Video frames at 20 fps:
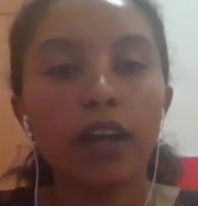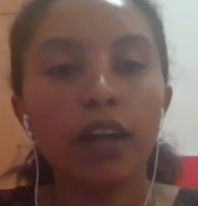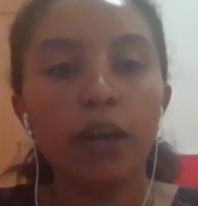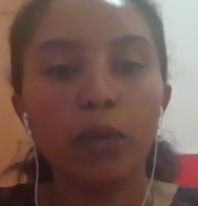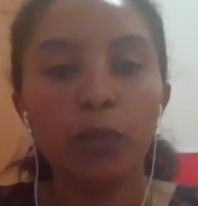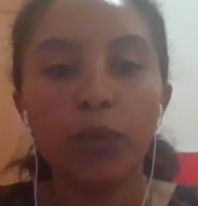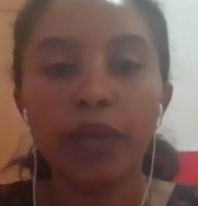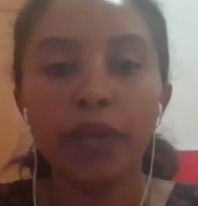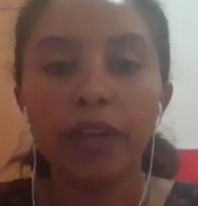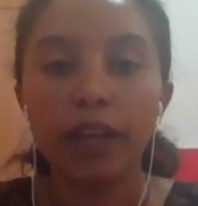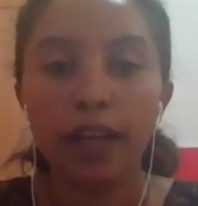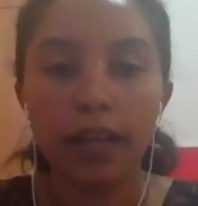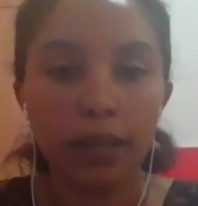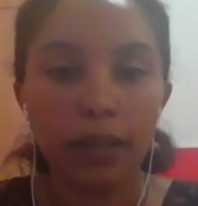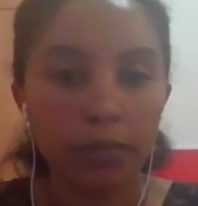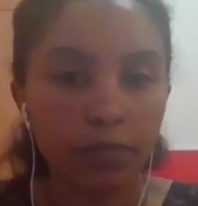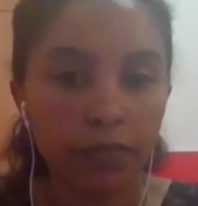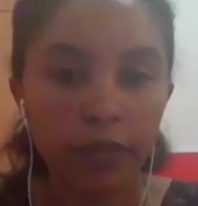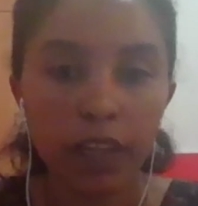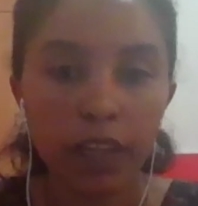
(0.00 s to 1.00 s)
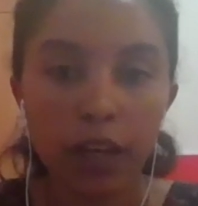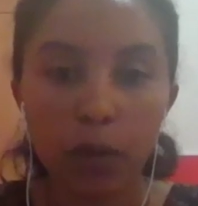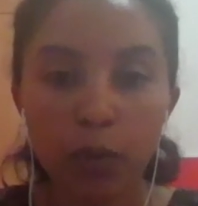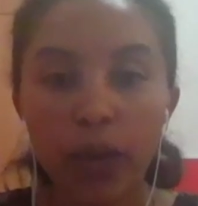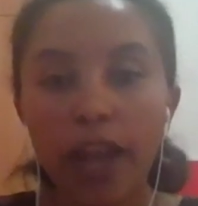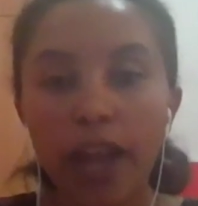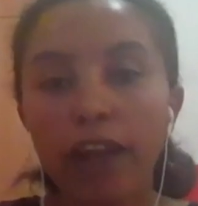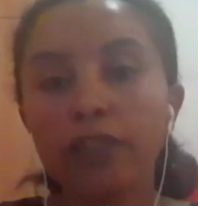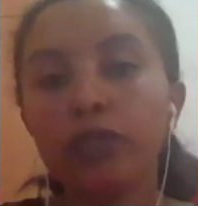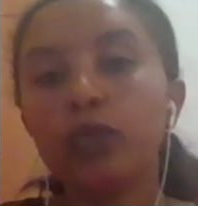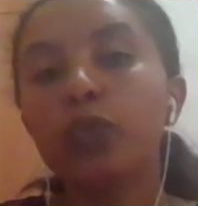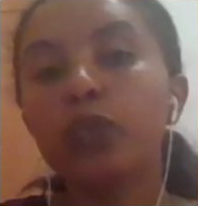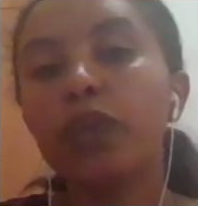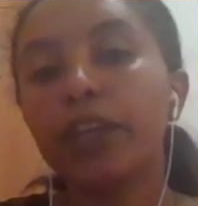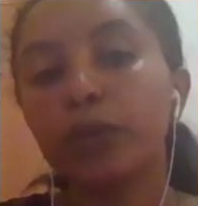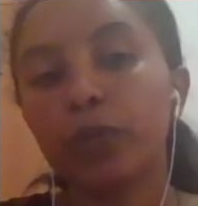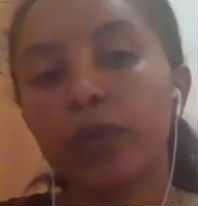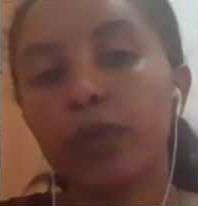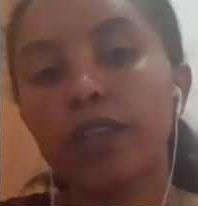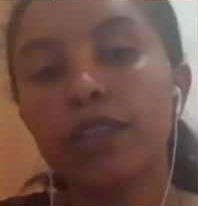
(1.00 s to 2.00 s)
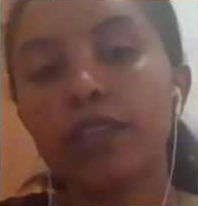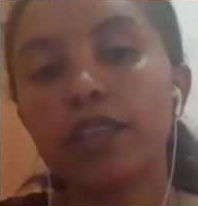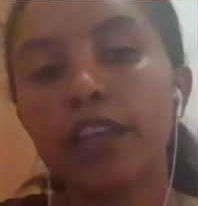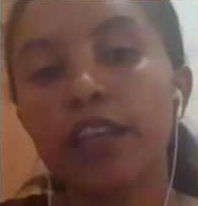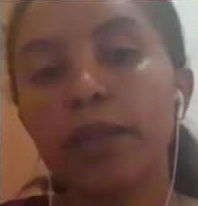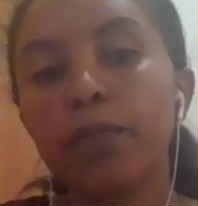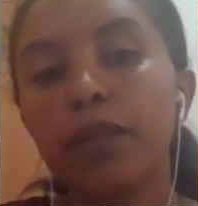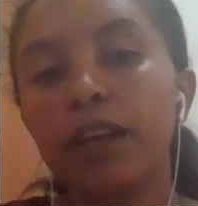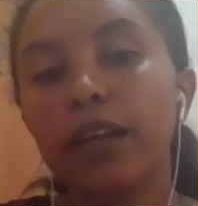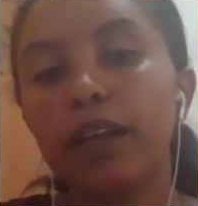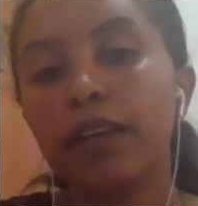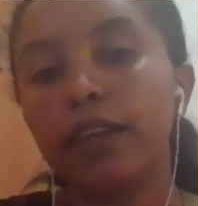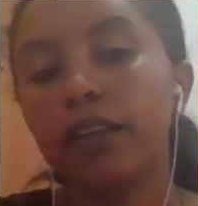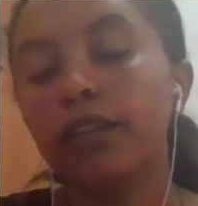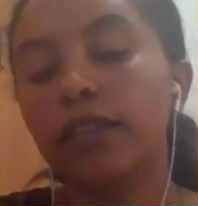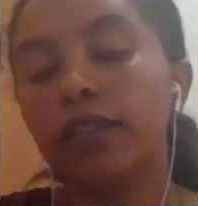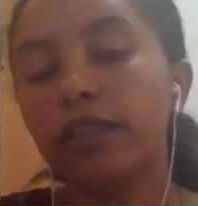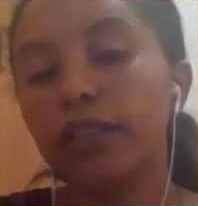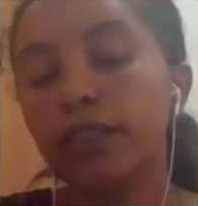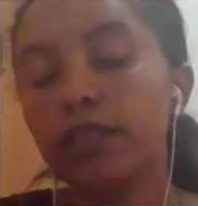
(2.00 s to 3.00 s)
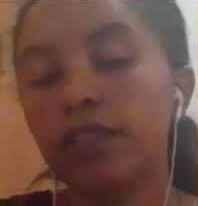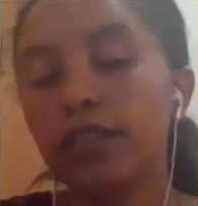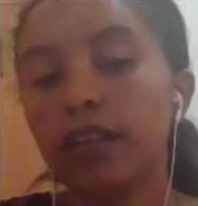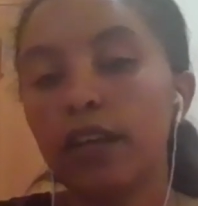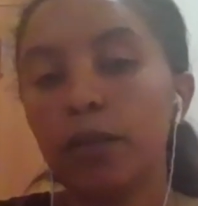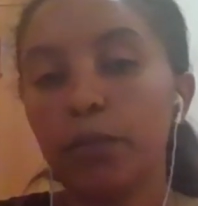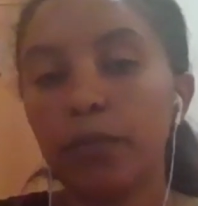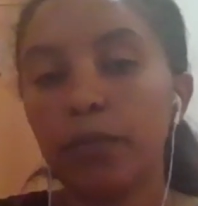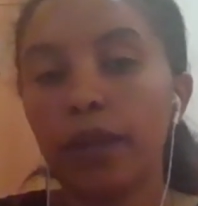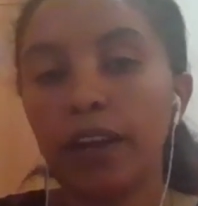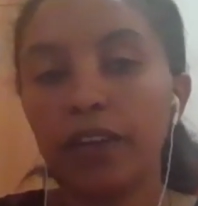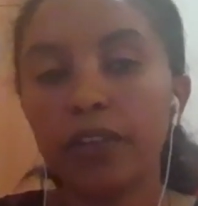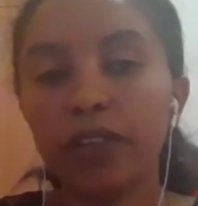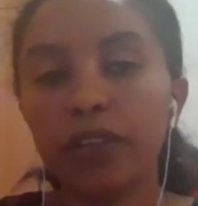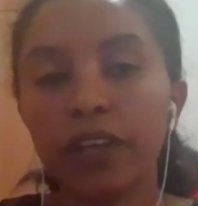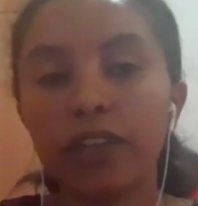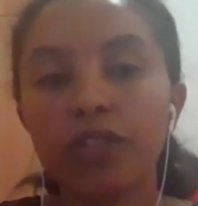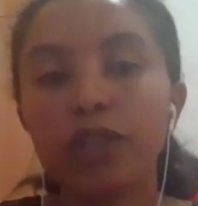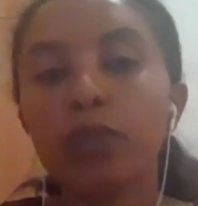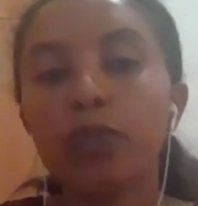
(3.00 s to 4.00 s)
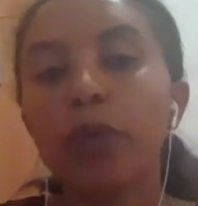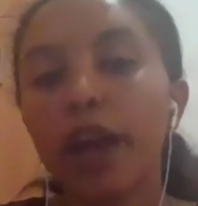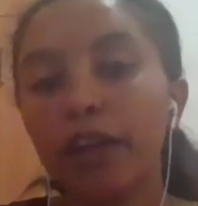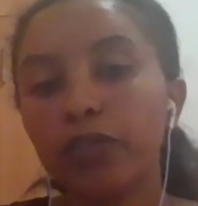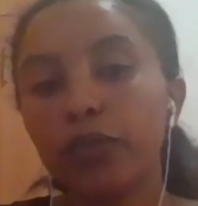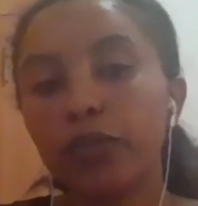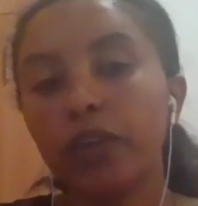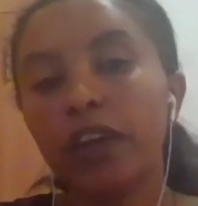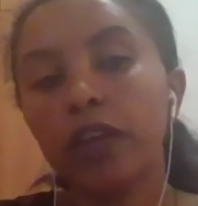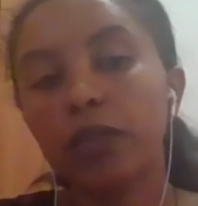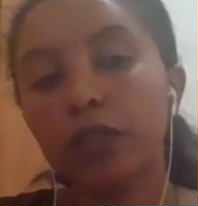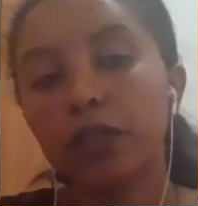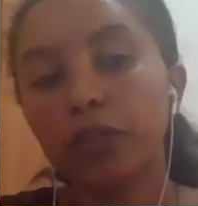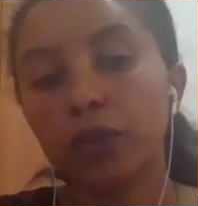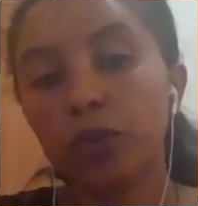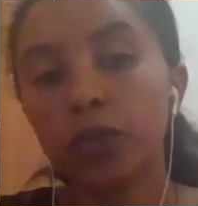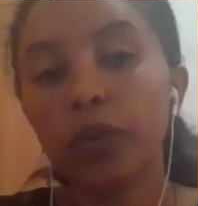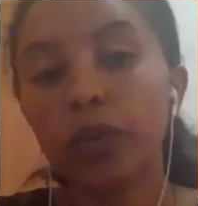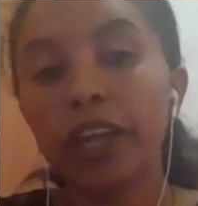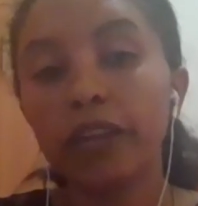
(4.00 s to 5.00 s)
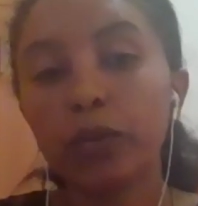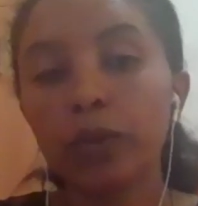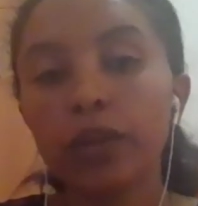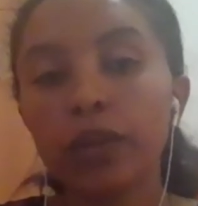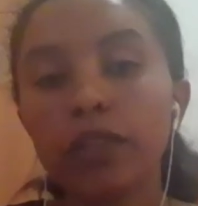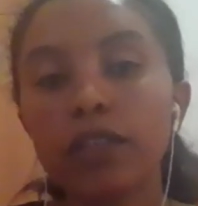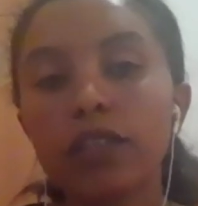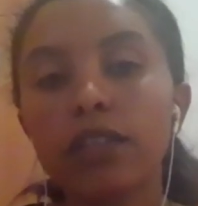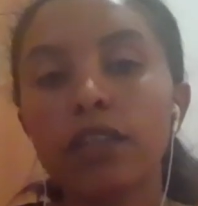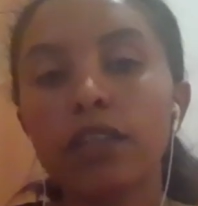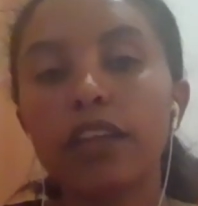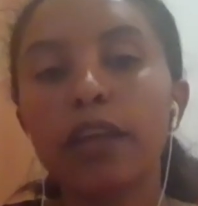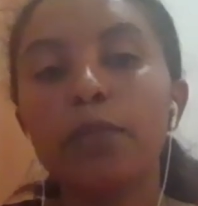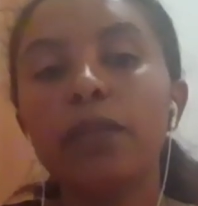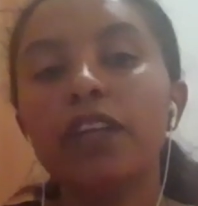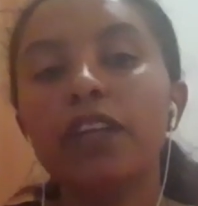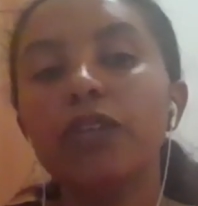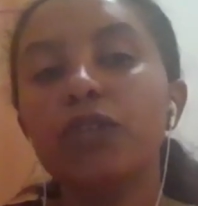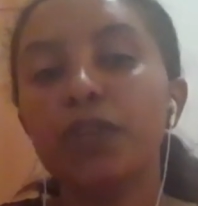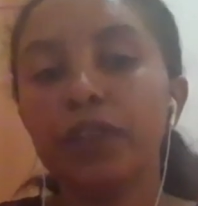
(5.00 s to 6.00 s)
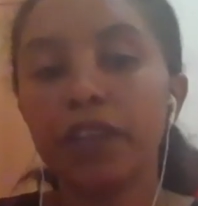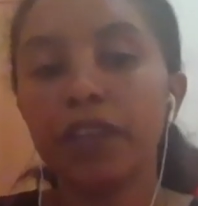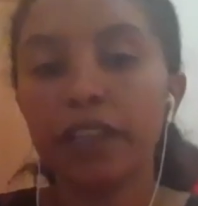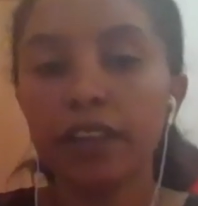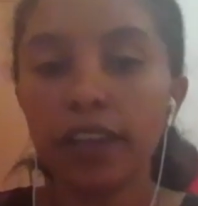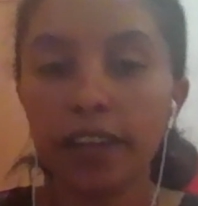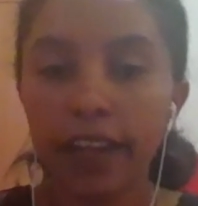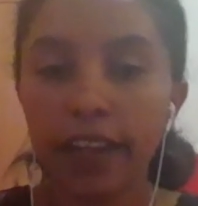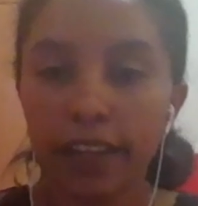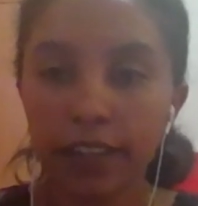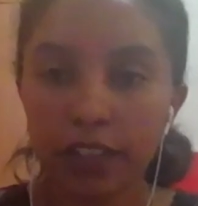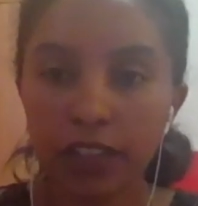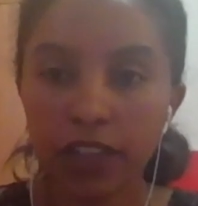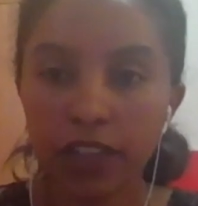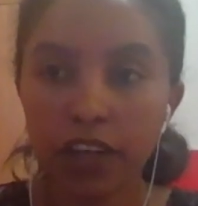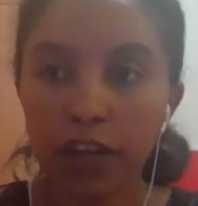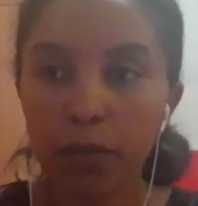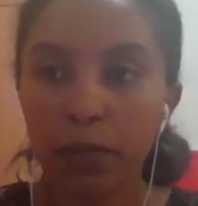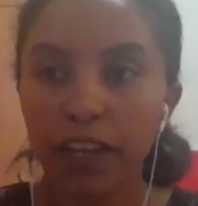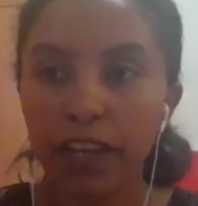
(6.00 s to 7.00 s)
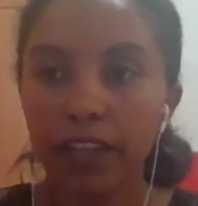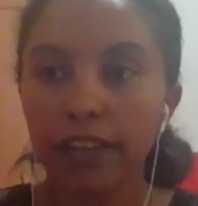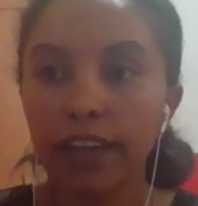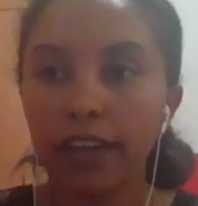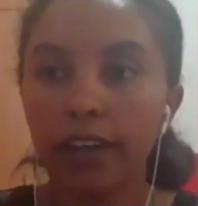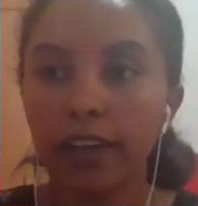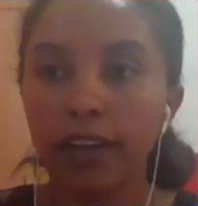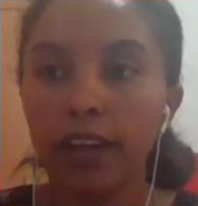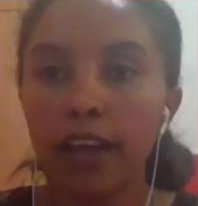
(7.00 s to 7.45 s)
we have two networks in this architecture. We have two networks, namely generator and discriminator,